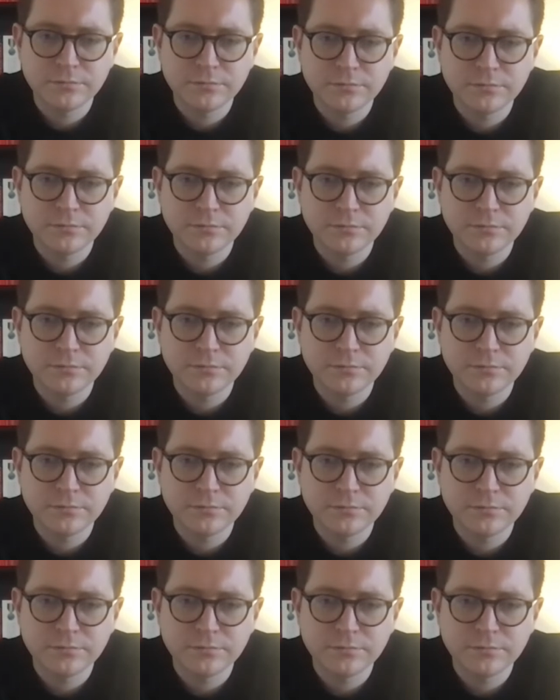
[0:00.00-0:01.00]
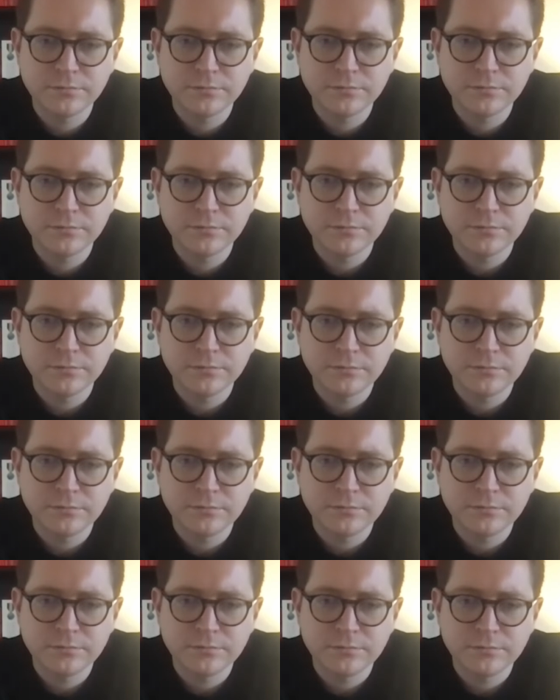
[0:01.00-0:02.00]

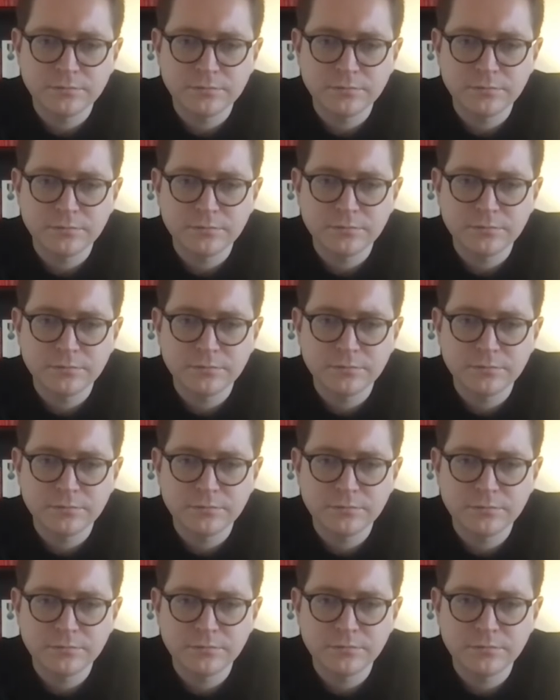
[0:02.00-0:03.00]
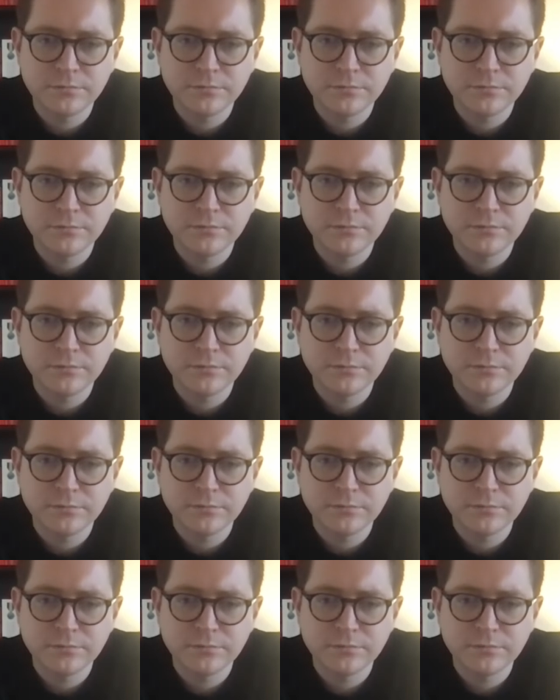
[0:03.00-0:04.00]

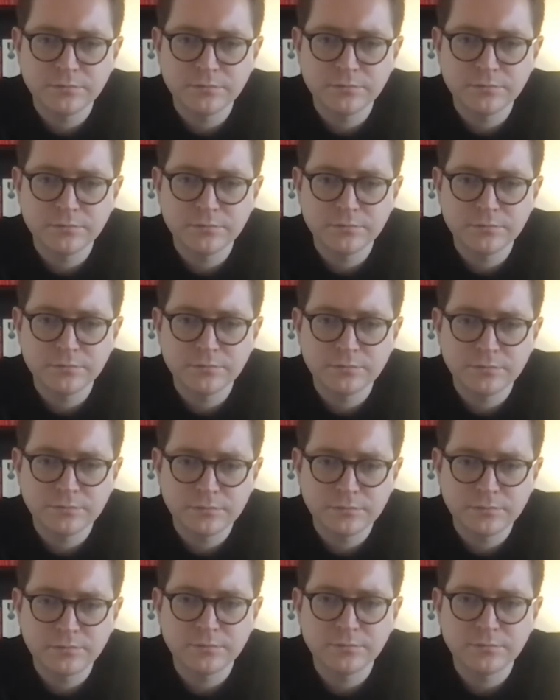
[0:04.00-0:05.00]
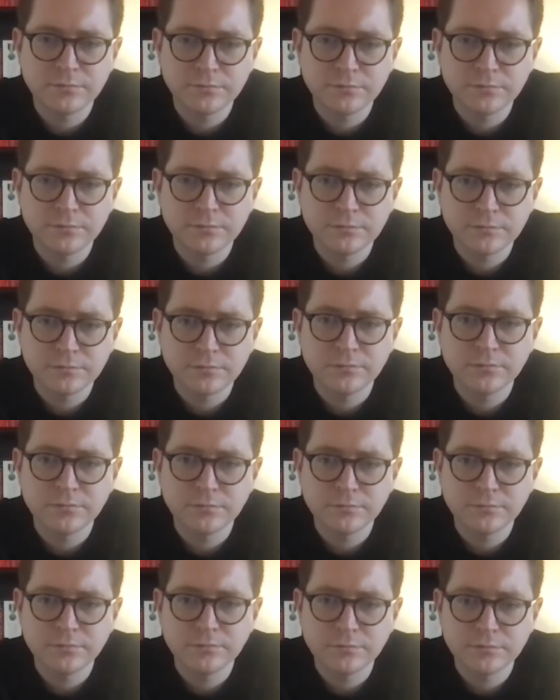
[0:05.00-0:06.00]

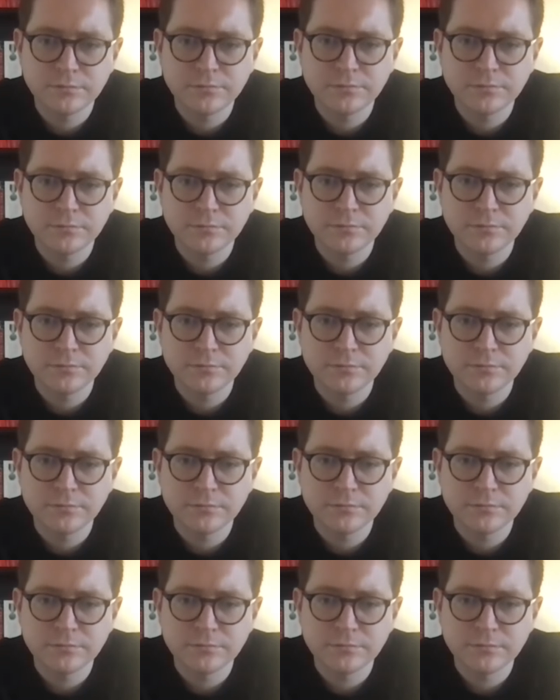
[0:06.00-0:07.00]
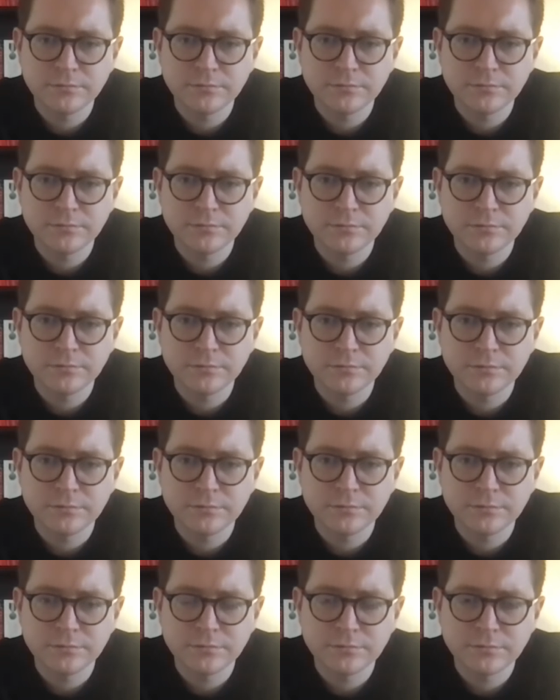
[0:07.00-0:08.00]
(not speaking)